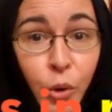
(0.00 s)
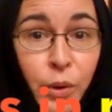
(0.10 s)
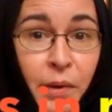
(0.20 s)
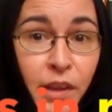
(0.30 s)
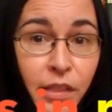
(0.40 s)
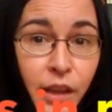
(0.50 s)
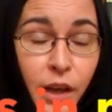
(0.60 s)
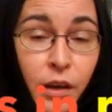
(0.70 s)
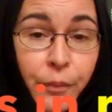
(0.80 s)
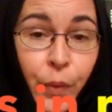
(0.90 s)
We might
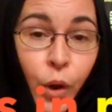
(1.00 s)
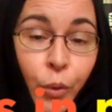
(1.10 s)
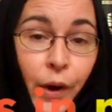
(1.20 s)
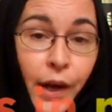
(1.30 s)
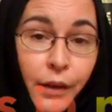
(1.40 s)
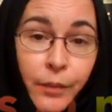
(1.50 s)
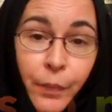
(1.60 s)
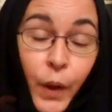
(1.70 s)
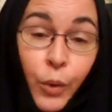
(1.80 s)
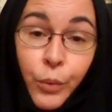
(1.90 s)
think, well,
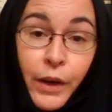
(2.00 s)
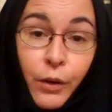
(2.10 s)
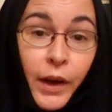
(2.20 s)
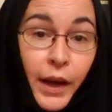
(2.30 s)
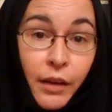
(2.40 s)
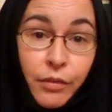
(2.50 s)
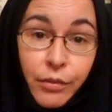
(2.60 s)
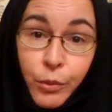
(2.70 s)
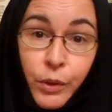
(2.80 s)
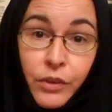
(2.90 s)
we don't
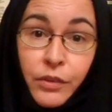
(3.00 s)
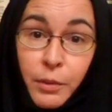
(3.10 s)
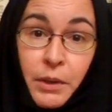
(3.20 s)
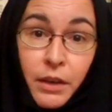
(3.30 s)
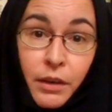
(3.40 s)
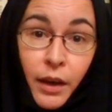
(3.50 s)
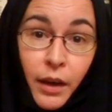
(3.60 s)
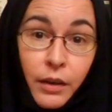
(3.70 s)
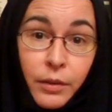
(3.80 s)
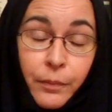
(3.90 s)
have what Simeon
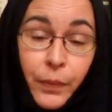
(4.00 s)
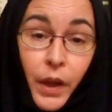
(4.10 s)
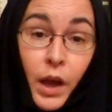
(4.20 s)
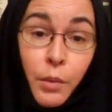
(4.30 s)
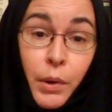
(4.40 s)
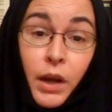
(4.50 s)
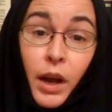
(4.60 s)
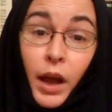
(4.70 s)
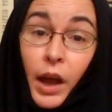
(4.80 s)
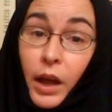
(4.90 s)
had. But
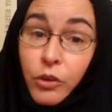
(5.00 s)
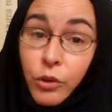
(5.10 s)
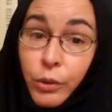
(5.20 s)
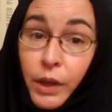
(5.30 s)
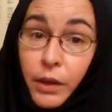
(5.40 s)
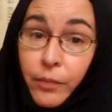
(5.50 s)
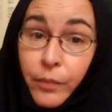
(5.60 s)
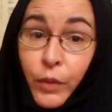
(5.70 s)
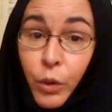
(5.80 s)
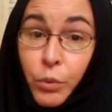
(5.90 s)
actually,
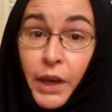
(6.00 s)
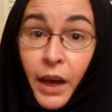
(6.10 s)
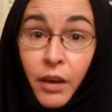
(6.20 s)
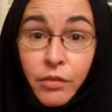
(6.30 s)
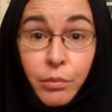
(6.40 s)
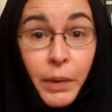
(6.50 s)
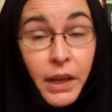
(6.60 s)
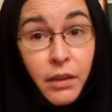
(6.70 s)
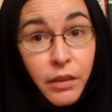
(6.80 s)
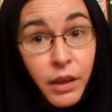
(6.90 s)
we have
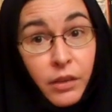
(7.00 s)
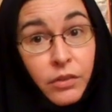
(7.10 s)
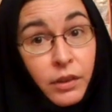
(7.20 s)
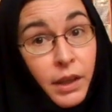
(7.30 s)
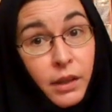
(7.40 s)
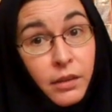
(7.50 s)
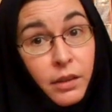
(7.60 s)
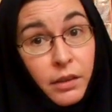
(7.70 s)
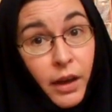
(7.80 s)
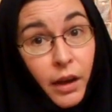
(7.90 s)
many things he
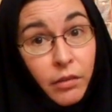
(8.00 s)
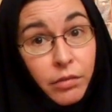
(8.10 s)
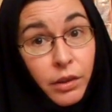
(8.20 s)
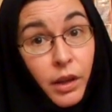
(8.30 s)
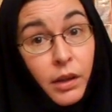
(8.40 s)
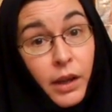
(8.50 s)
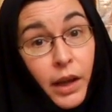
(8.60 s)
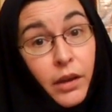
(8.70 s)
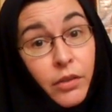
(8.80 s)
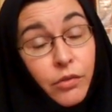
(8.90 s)
didn't have,
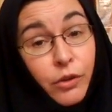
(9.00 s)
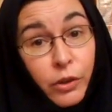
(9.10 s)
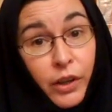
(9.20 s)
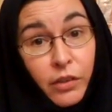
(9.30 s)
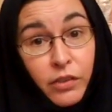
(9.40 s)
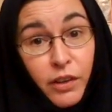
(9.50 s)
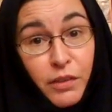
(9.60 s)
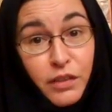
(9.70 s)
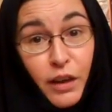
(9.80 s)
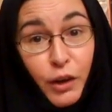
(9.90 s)
like the fullness of
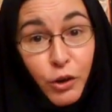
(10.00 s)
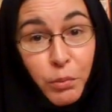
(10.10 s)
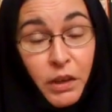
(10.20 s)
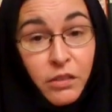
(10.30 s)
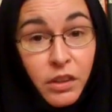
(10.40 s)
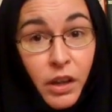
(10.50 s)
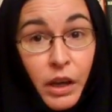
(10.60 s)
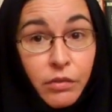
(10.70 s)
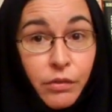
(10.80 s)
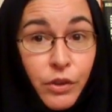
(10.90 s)
the sacramental
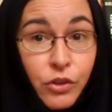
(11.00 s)
life of the